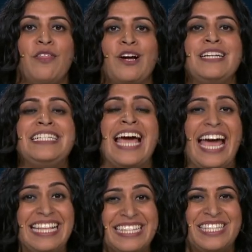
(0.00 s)
there are
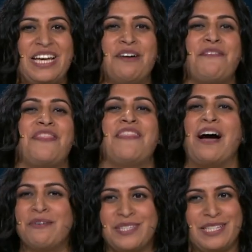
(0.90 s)
tens of
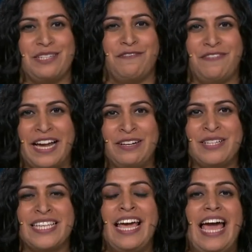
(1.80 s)
thousands of
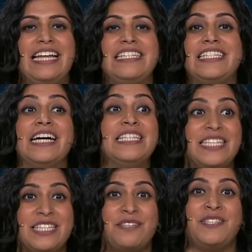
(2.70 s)
files and
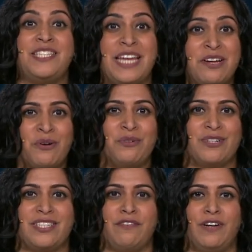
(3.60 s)
dozens of
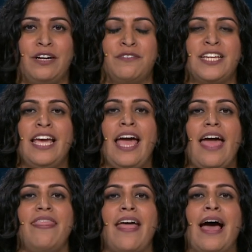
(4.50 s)
stakeholders involved.
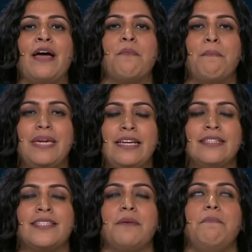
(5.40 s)
And that
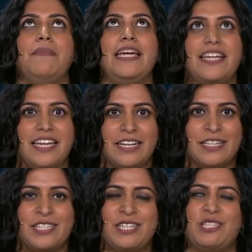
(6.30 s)
means
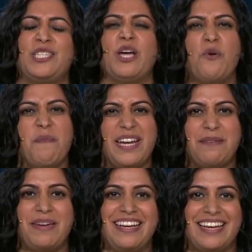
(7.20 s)
meetings, so many
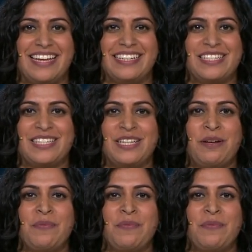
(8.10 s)
meetings.